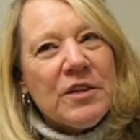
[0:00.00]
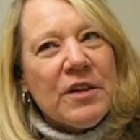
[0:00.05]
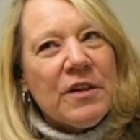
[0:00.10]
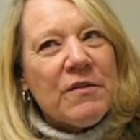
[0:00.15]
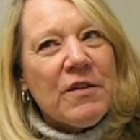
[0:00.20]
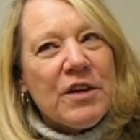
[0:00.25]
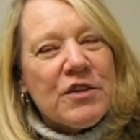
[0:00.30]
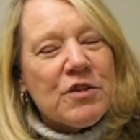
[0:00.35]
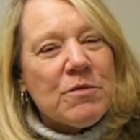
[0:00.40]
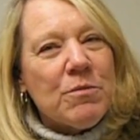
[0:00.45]
I think
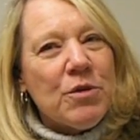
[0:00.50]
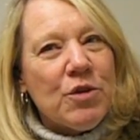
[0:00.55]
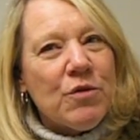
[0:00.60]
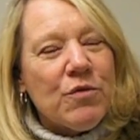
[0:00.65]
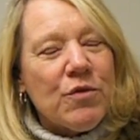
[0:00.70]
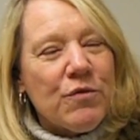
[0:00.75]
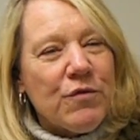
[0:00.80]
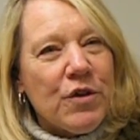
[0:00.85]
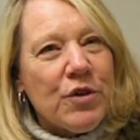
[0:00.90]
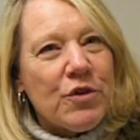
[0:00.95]
they've got some
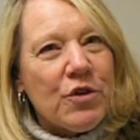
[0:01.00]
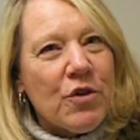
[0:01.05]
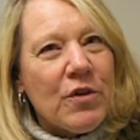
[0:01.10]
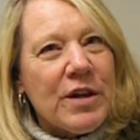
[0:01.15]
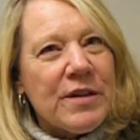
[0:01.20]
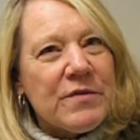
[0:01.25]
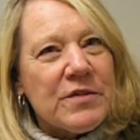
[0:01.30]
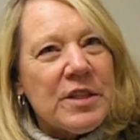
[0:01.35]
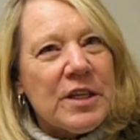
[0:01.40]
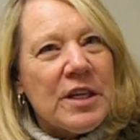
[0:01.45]
beautiful
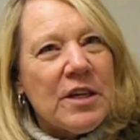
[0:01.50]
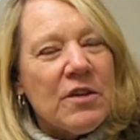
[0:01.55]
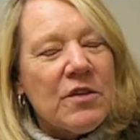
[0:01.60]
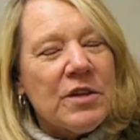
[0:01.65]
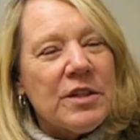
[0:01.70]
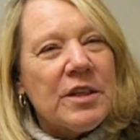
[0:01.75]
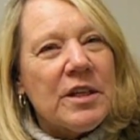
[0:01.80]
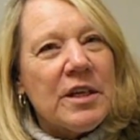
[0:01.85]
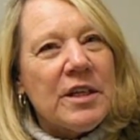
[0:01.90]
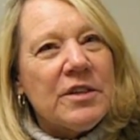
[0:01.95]
photographs
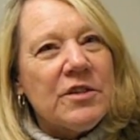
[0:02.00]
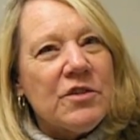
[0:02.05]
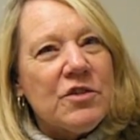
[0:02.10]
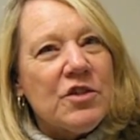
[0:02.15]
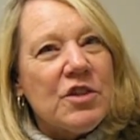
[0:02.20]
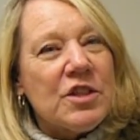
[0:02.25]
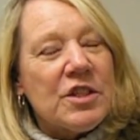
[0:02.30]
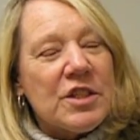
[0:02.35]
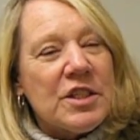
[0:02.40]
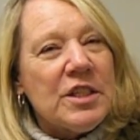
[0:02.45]
there and,
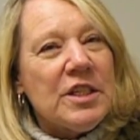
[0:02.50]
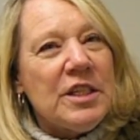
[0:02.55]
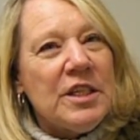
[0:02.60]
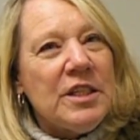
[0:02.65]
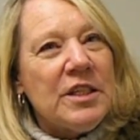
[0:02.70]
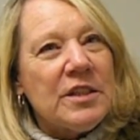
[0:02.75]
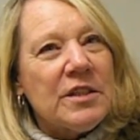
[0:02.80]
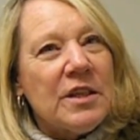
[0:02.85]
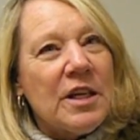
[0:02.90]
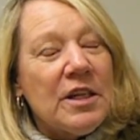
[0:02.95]
and to
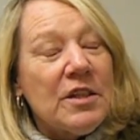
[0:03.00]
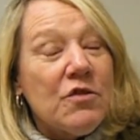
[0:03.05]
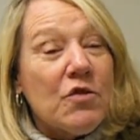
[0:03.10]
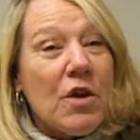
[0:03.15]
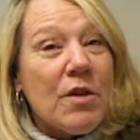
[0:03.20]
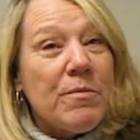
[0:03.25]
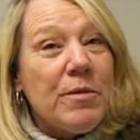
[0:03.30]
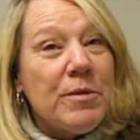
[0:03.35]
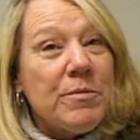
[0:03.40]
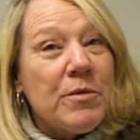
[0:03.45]
see and, and
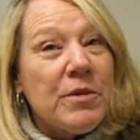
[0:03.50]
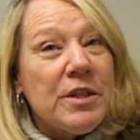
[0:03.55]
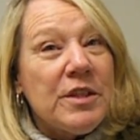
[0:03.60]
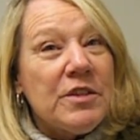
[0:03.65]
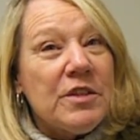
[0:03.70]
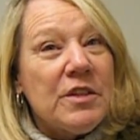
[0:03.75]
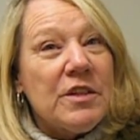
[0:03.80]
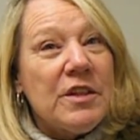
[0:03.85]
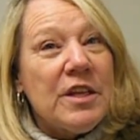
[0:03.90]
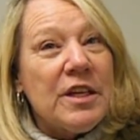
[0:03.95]
draw people
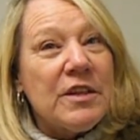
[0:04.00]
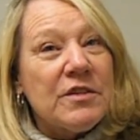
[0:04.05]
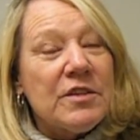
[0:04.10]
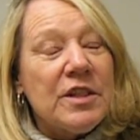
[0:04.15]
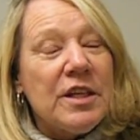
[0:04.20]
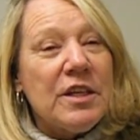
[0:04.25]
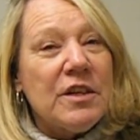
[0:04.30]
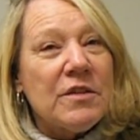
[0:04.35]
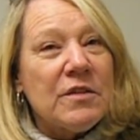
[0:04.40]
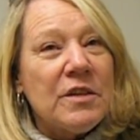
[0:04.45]
into the
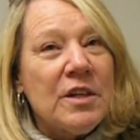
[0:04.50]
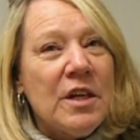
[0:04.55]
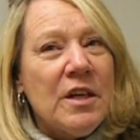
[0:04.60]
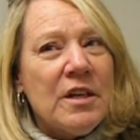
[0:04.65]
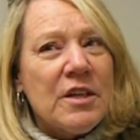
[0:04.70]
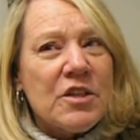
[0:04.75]
downtown.